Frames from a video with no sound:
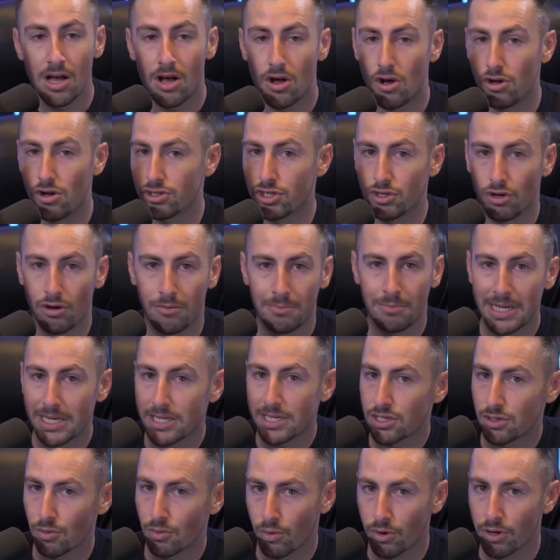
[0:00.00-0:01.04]
Also, it
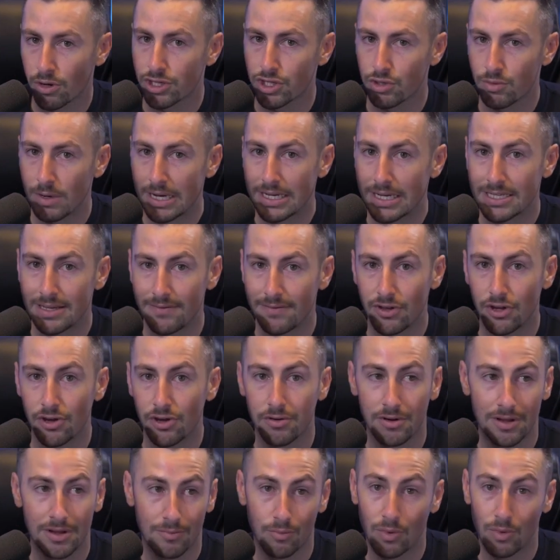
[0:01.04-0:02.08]
means the world to us if you go to